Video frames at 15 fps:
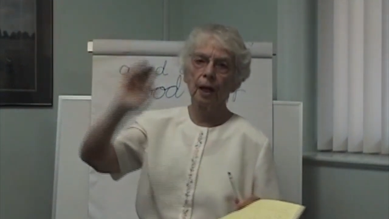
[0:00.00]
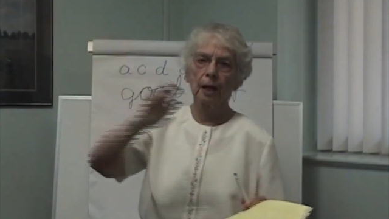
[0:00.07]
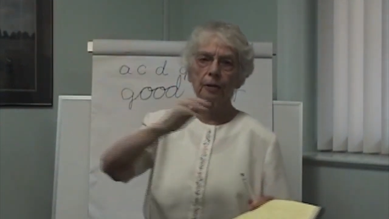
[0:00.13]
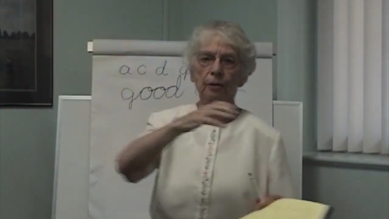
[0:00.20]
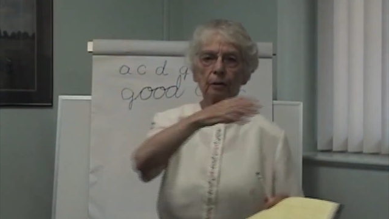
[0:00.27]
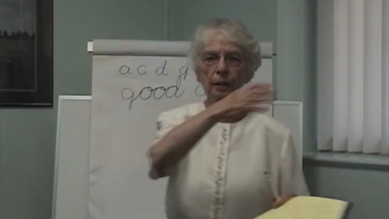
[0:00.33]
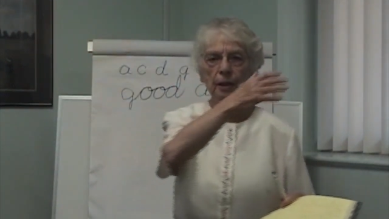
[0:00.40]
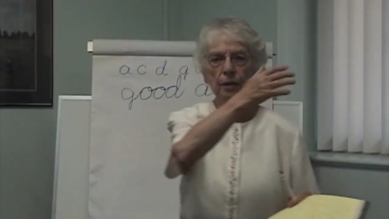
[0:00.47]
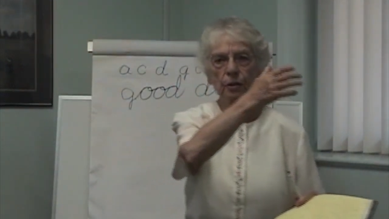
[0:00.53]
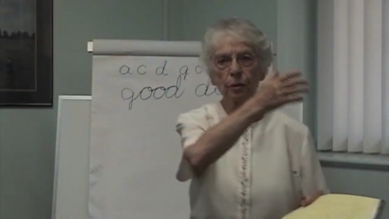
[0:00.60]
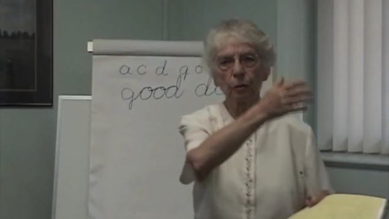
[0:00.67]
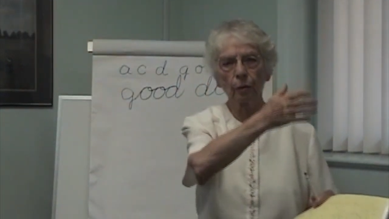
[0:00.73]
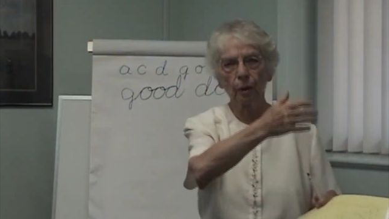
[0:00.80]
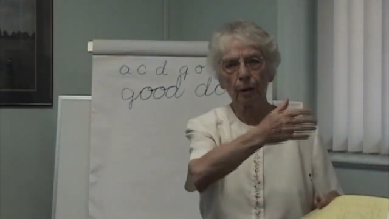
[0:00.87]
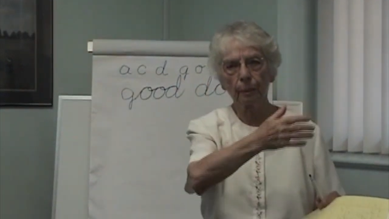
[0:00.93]
So let's
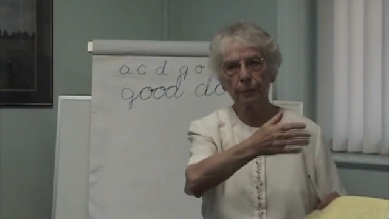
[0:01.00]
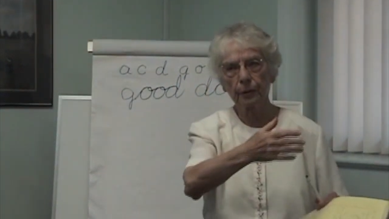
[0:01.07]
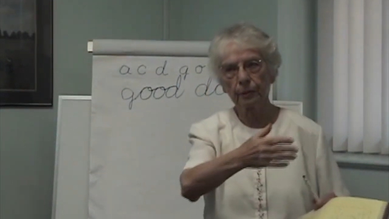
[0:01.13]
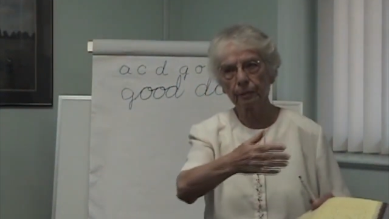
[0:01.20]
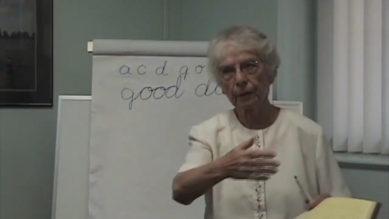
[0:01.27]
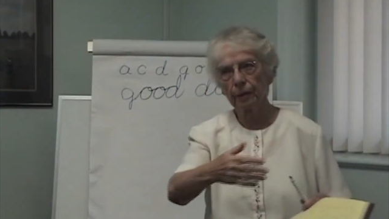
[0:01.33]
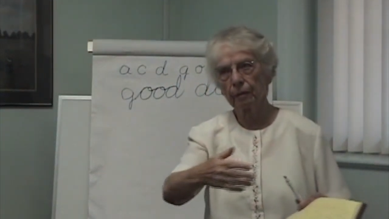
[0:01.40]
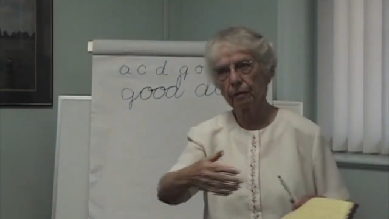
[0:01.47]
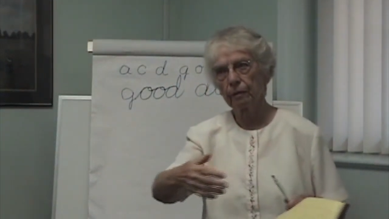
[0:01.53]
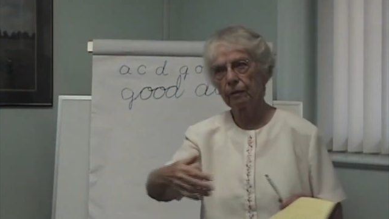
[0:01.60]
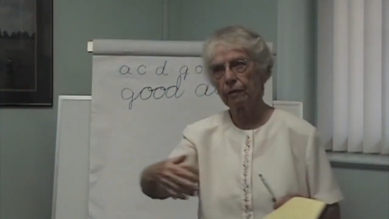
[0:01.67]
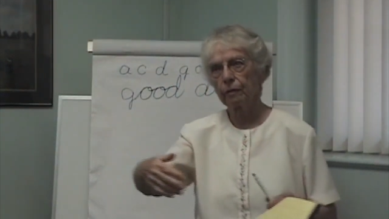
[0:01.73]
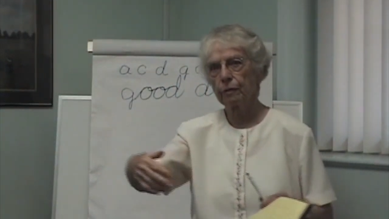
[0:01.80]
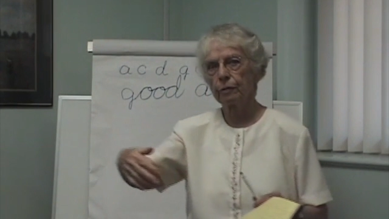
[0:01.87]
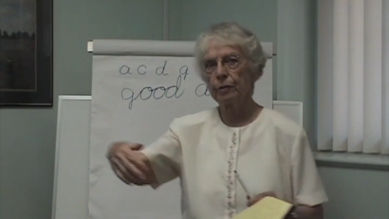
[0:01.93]
go up to Mount
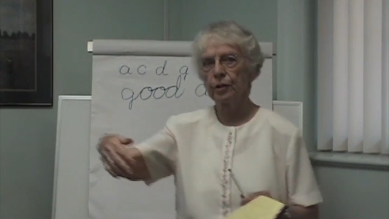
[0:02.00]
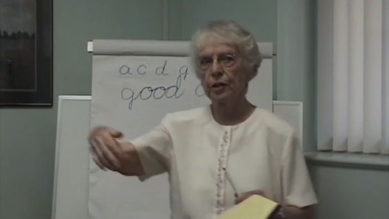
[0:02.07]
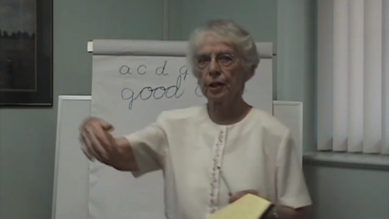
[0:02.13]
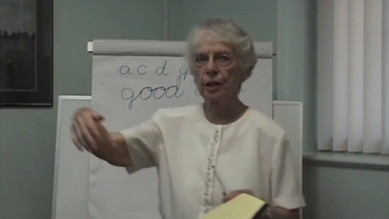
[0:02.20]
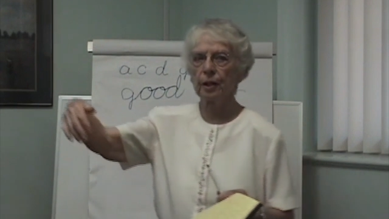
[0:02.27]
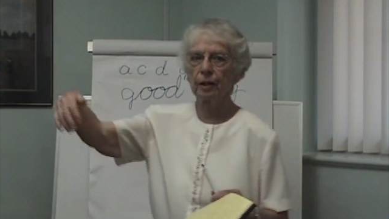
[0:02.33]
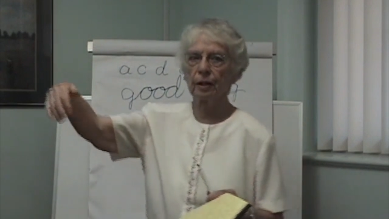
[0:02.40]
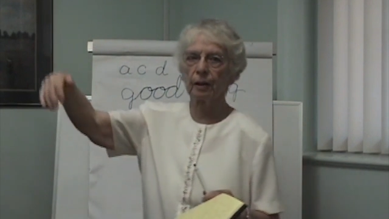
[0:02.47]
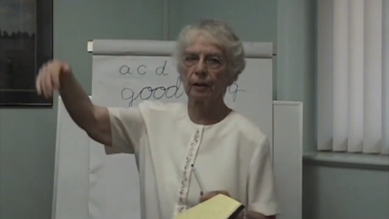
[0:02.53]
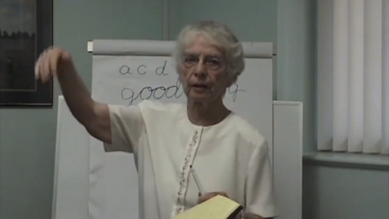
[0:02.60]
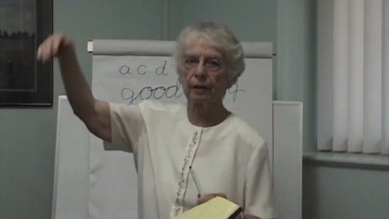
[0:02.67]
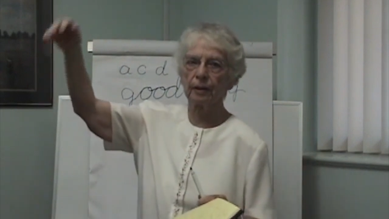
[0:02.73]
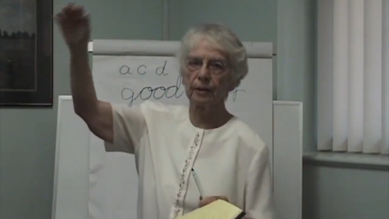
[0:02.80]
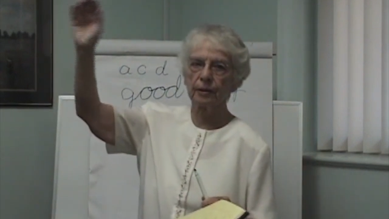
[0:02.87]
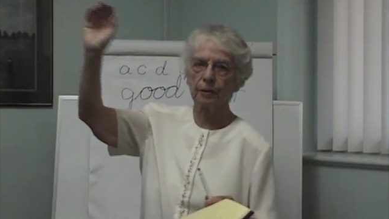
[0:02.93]
Fuji
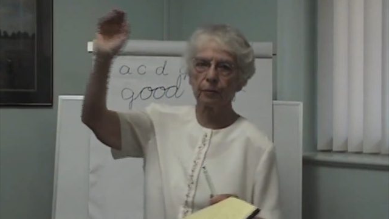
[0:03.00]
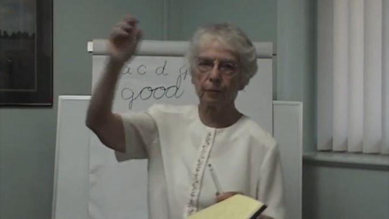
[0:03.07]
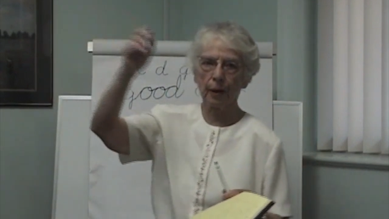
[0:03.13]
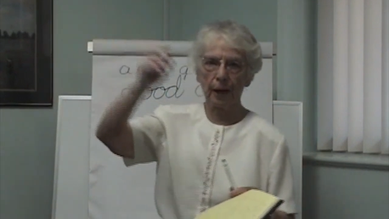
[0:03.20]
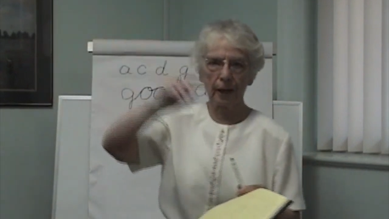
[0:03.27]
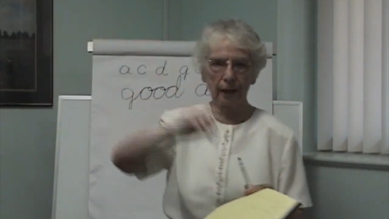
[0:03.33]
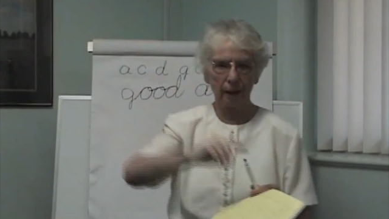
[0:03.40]
this way,